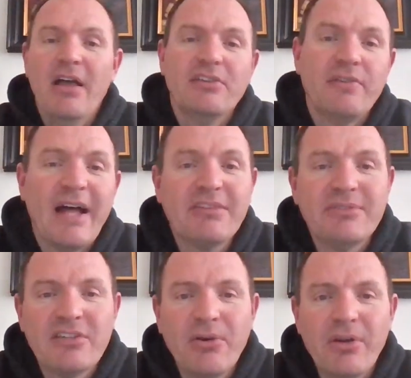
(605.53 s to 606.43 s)
So that's
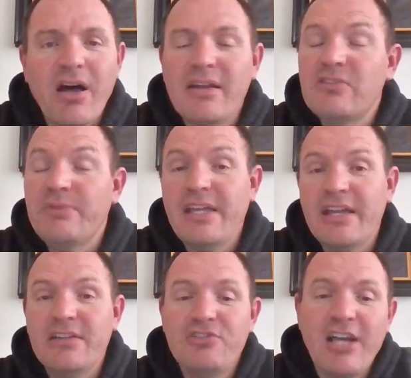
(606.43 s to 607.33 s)
what's going on as we
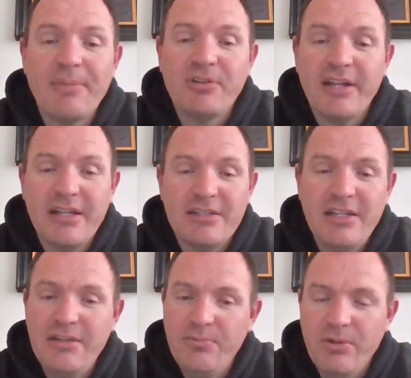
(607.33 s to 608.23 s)
end chapter
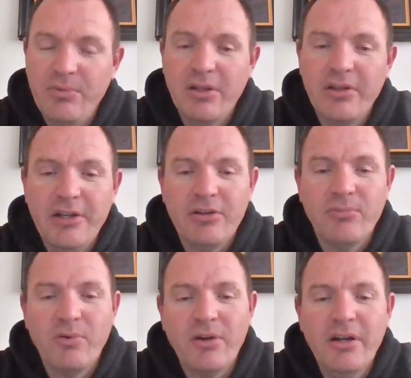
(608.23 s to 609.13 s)
18. We will hear
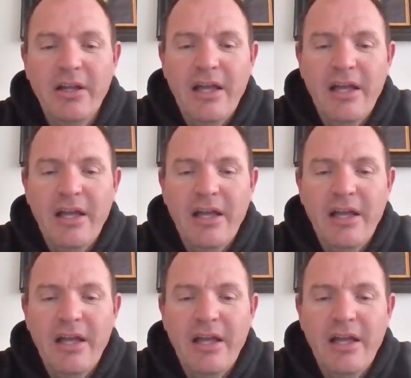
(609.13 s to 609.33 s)
more.